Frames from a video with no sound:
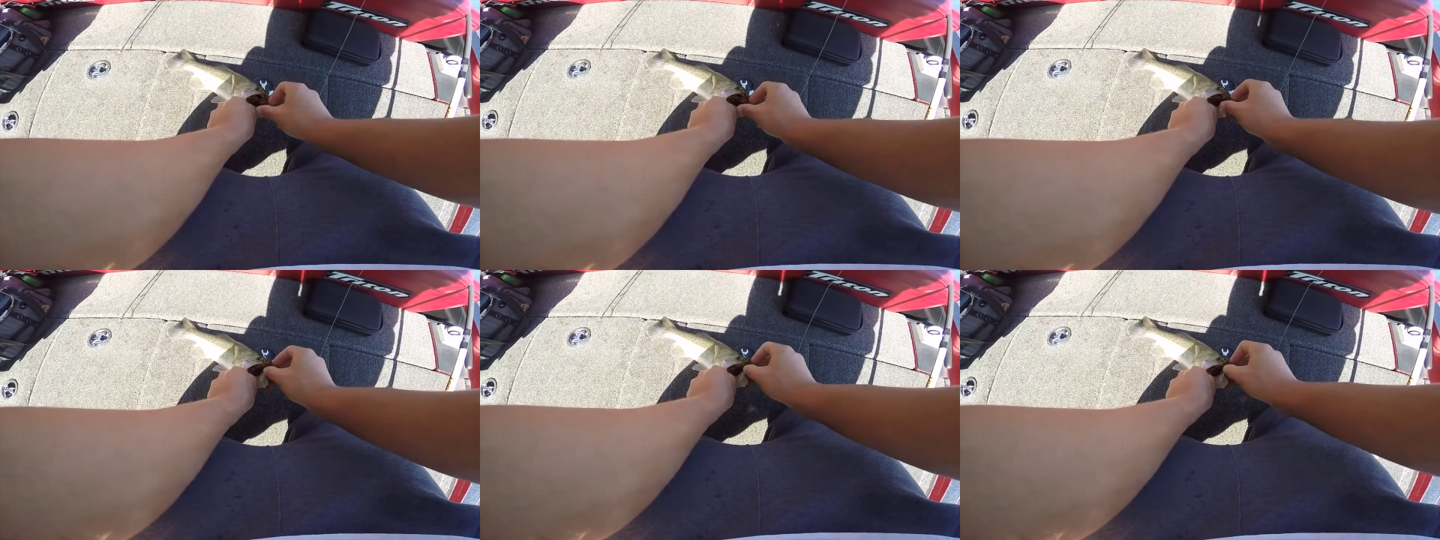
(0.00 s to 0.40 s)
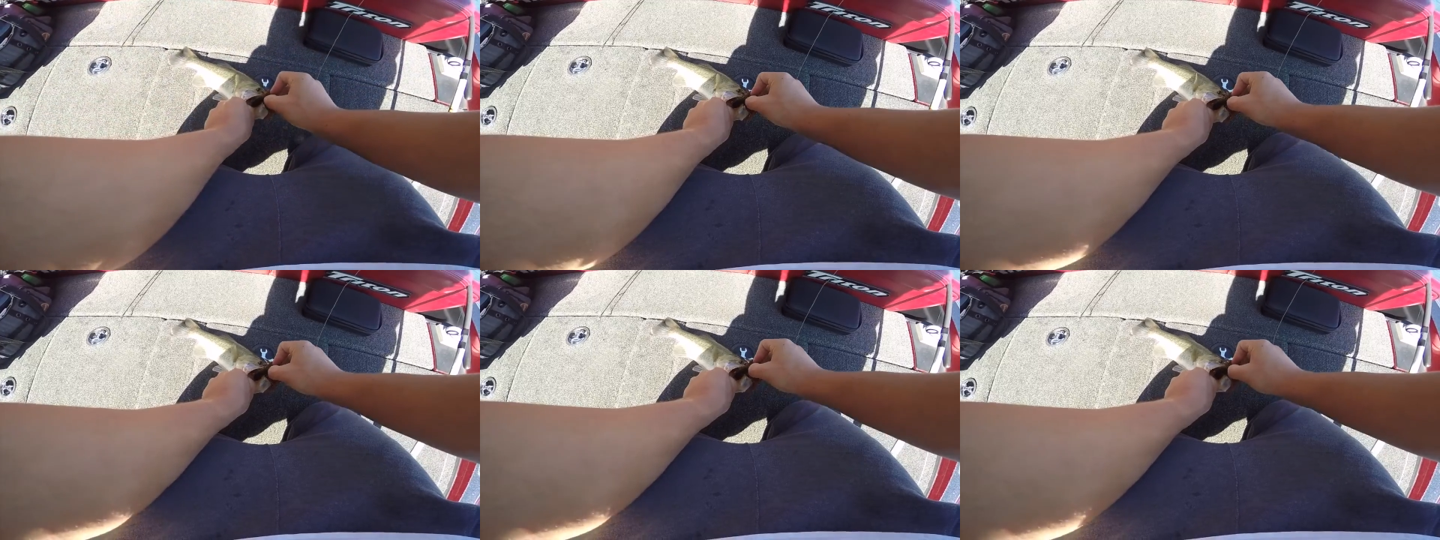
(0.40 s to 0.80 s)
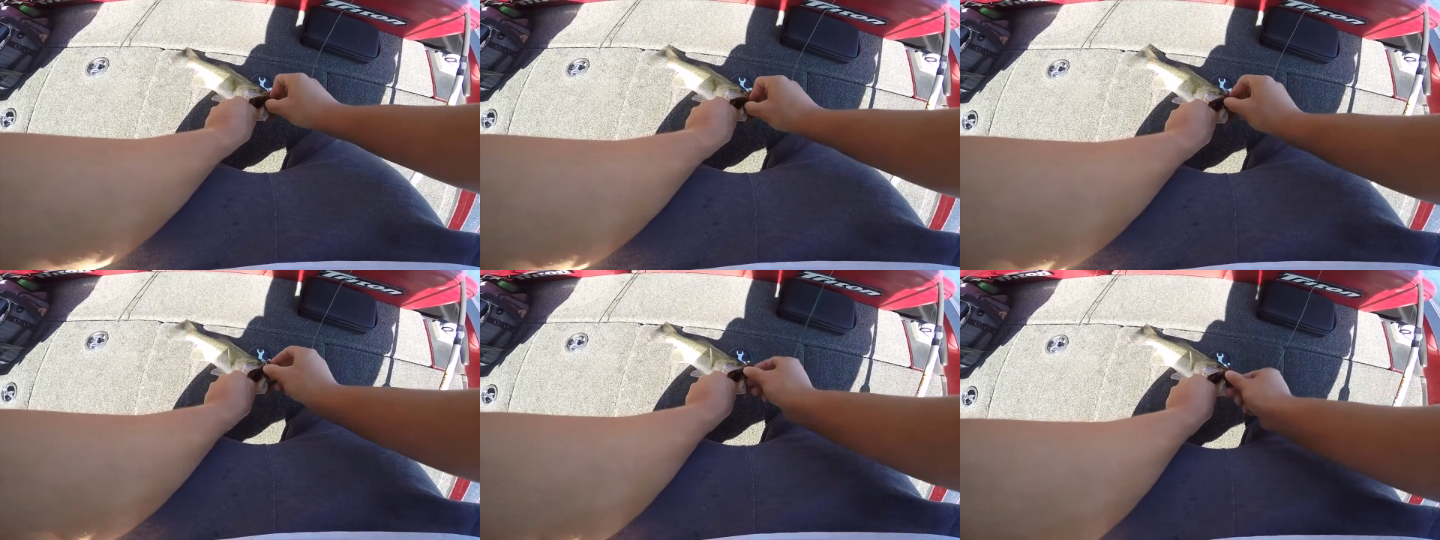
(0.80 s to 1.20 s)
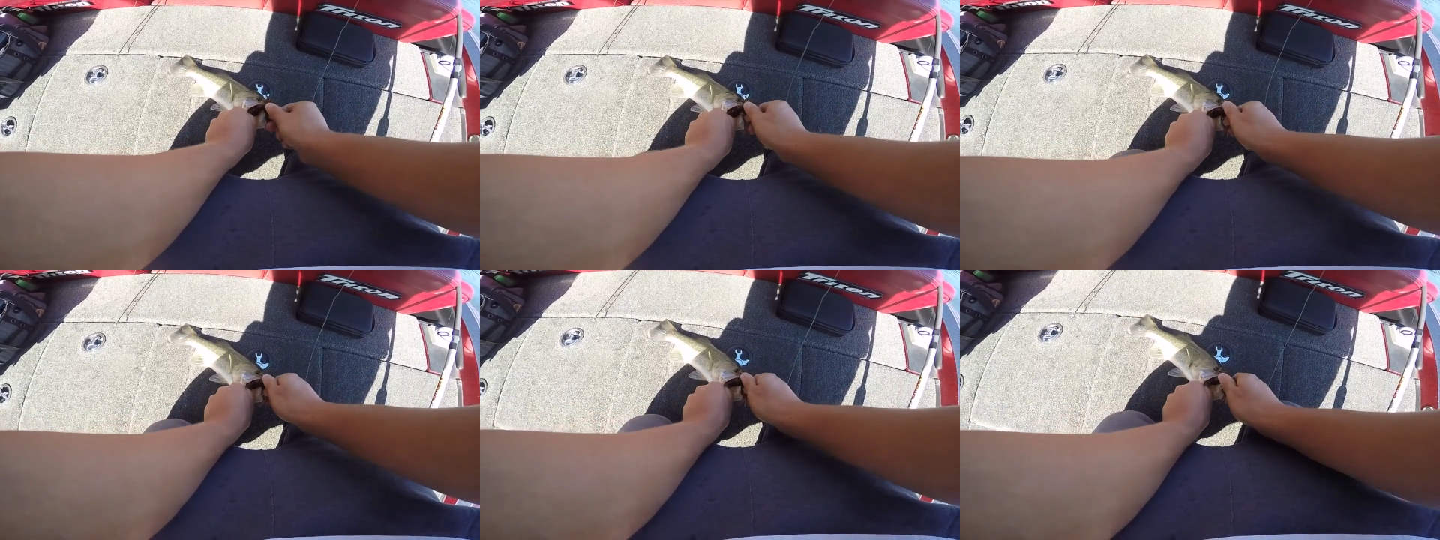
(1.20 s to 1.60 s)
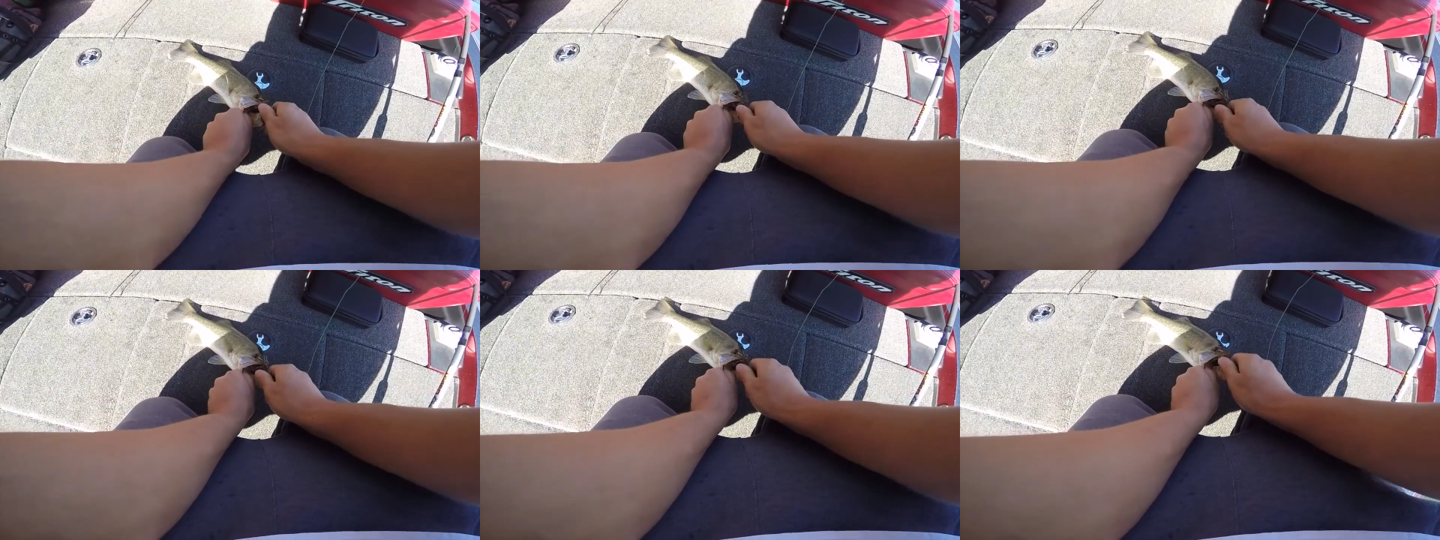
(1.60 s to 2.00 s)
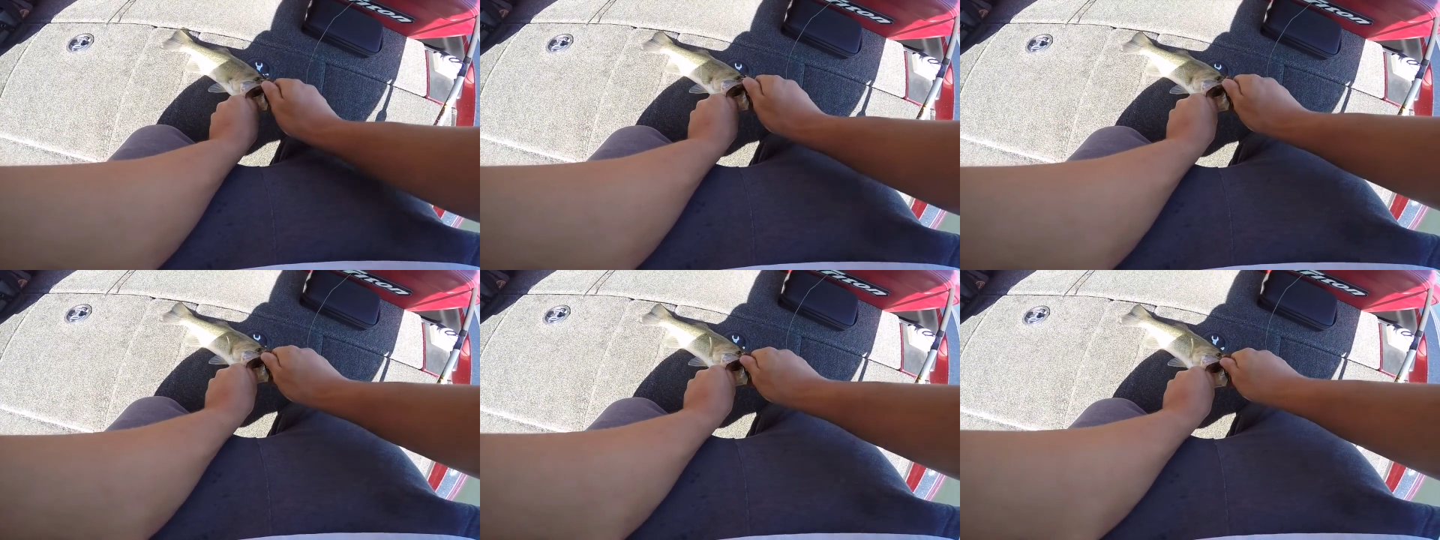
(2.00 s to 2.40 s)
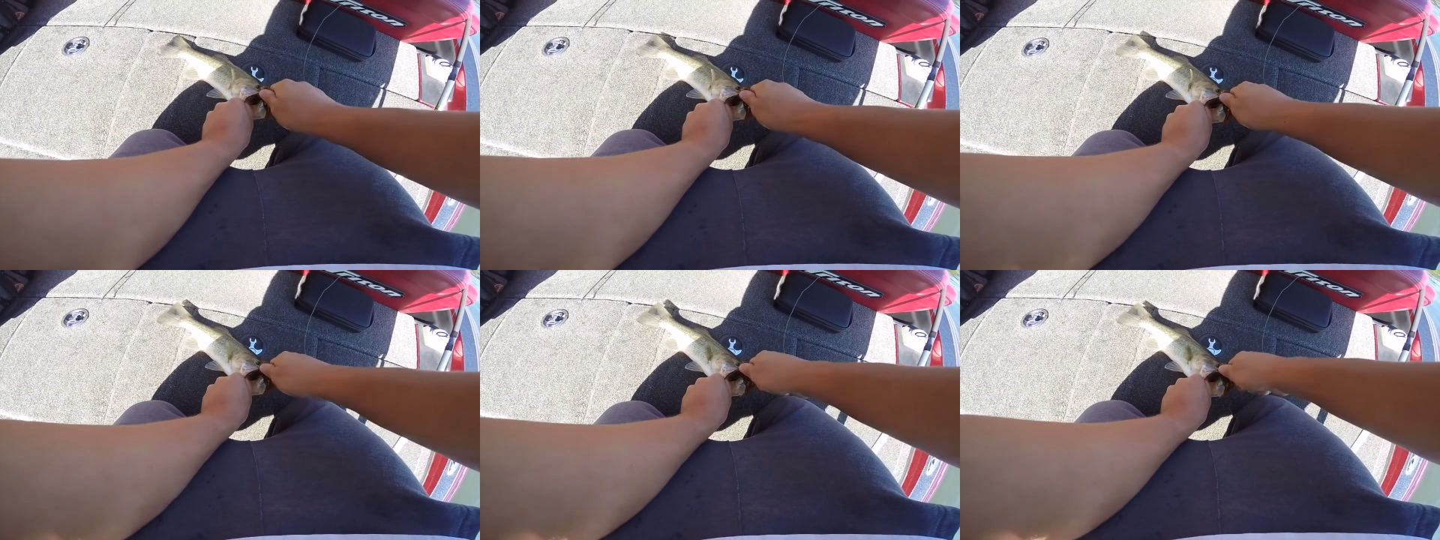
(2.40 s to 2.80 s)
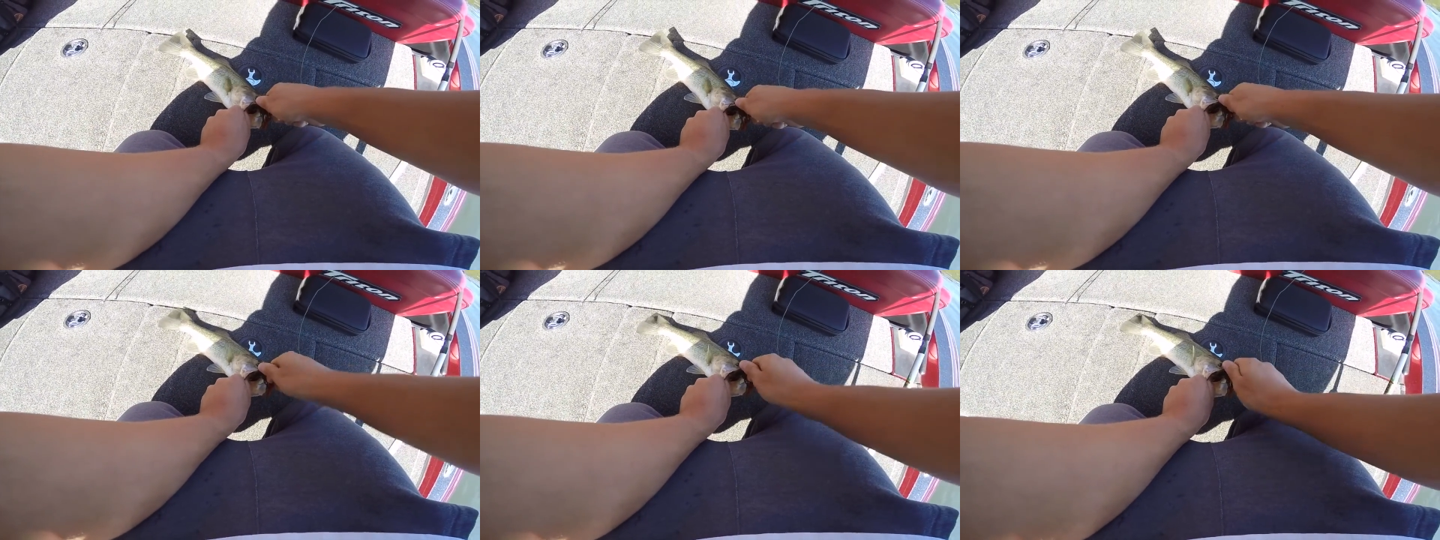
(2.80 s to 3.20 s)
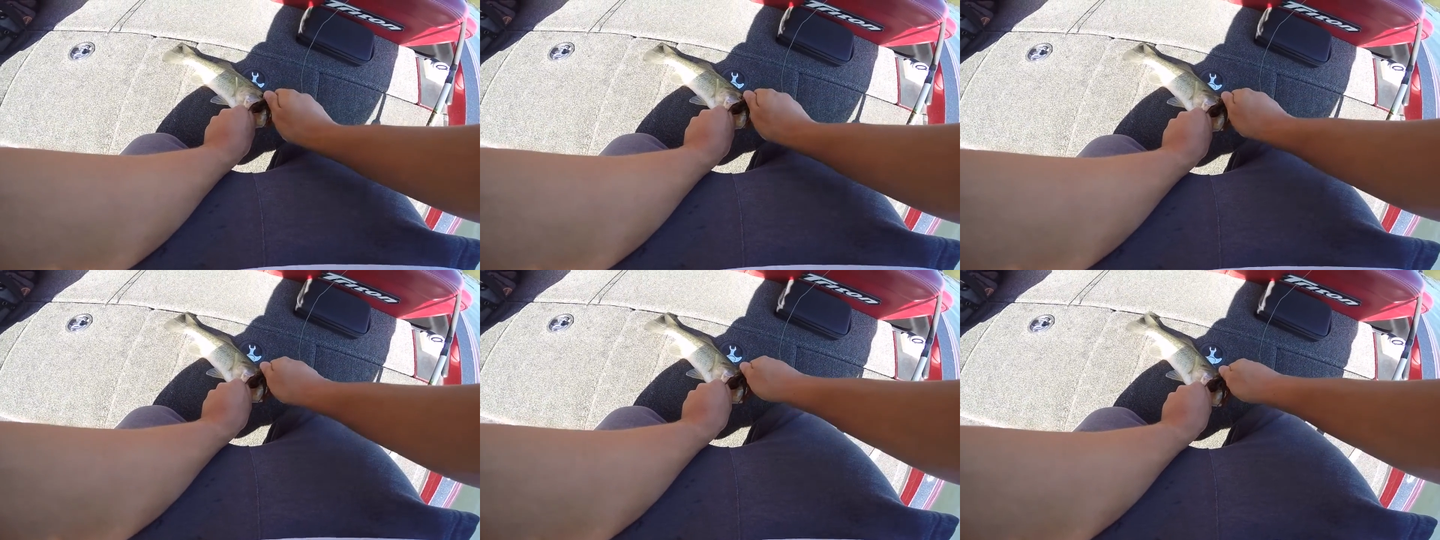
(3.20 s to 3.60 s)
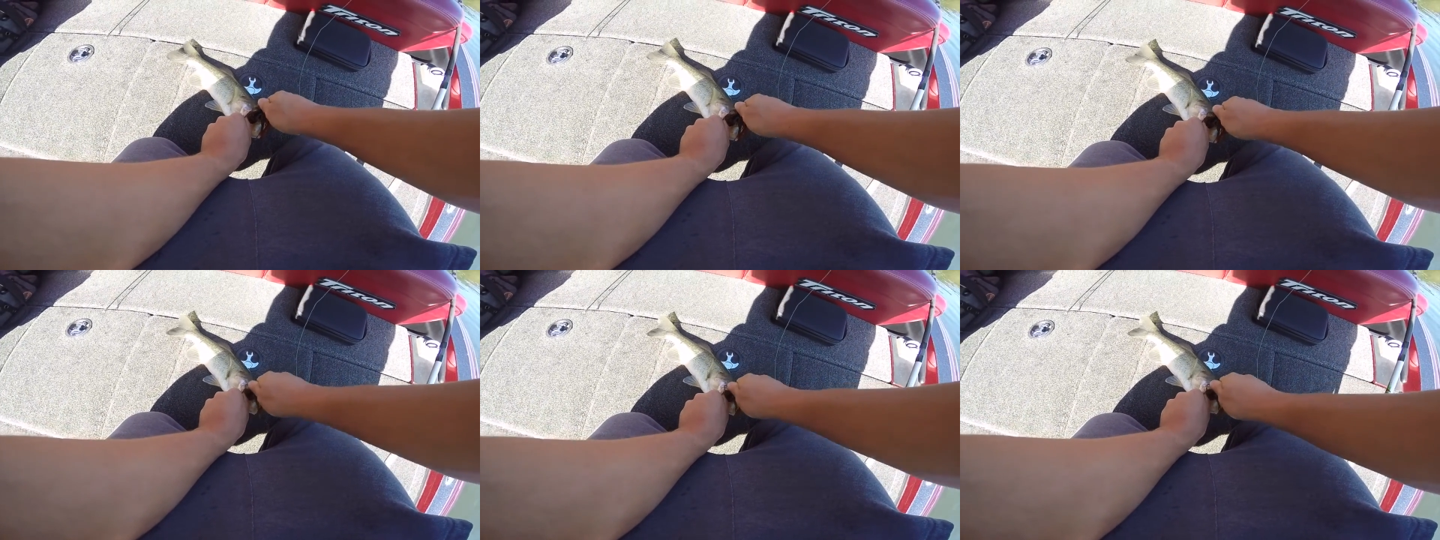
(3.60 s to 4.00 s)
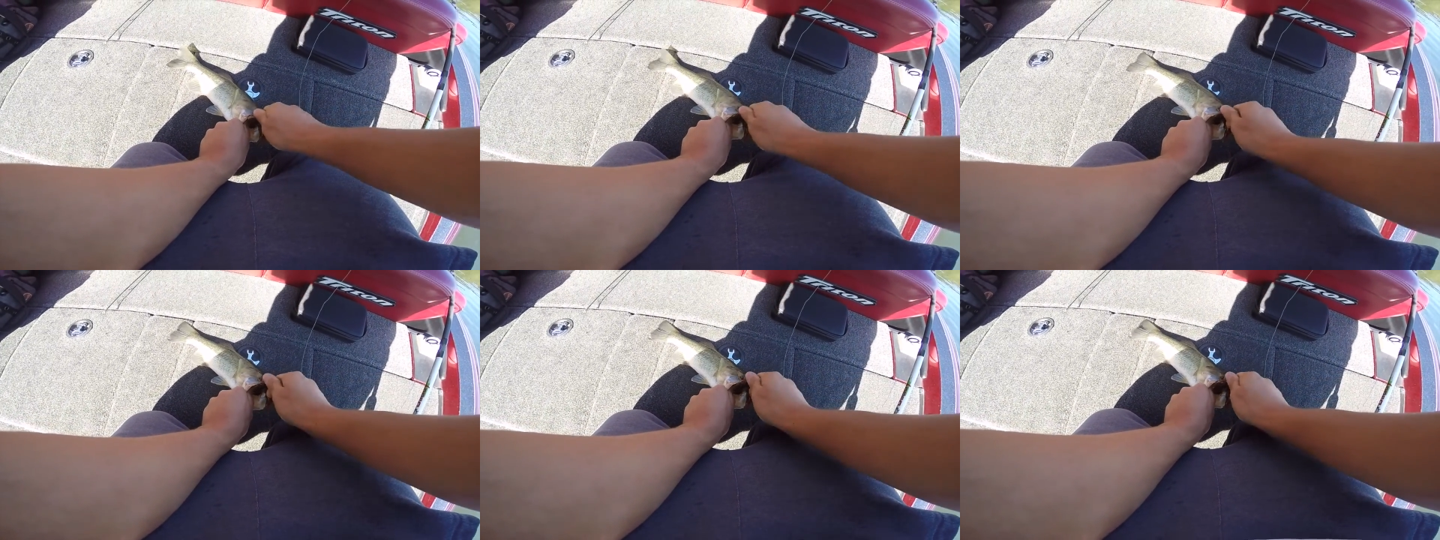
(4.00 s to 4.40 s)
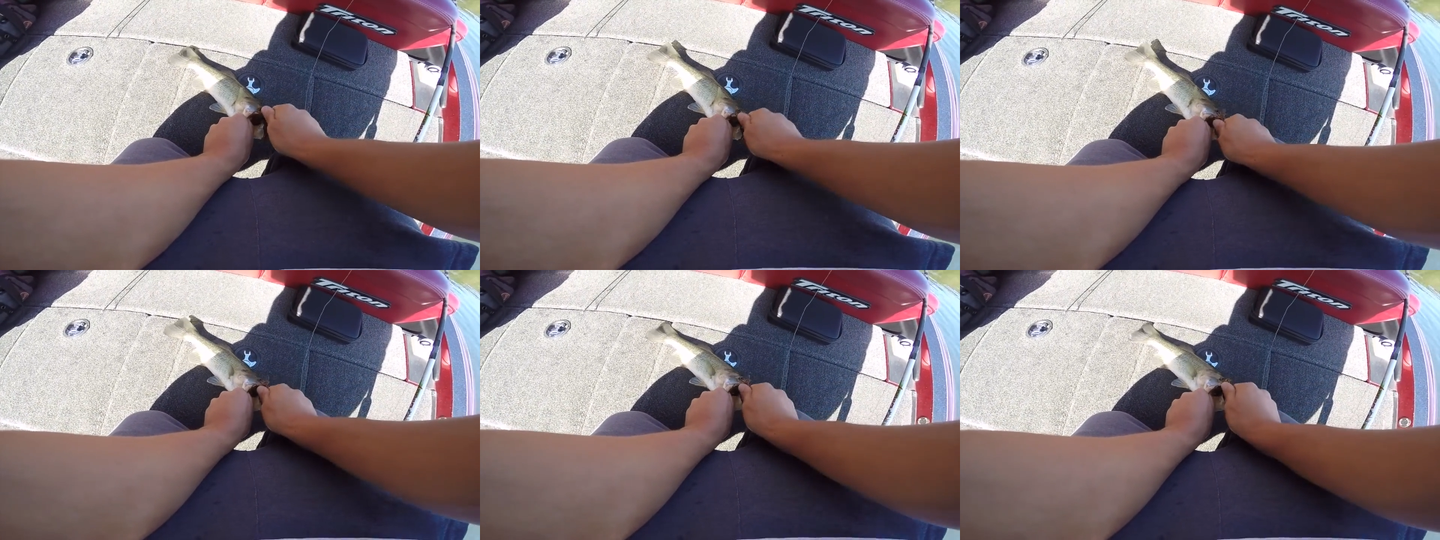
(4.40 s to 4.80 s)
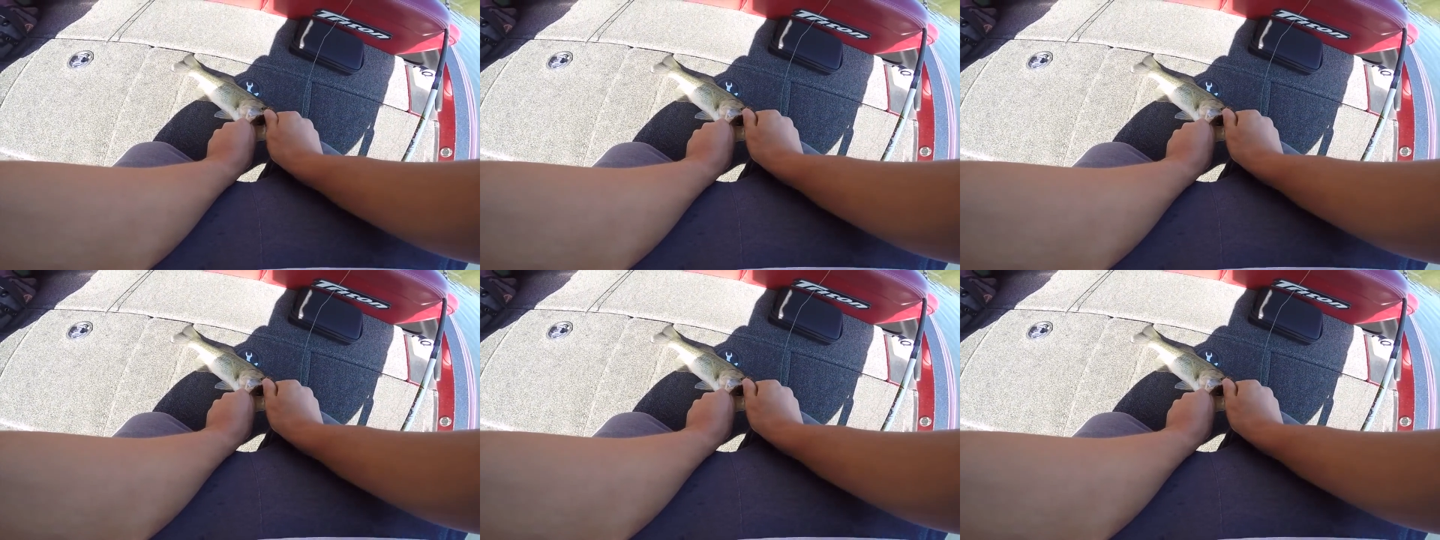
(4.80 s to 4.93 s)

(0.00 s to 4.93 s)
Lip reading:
[unreadable: no face in view]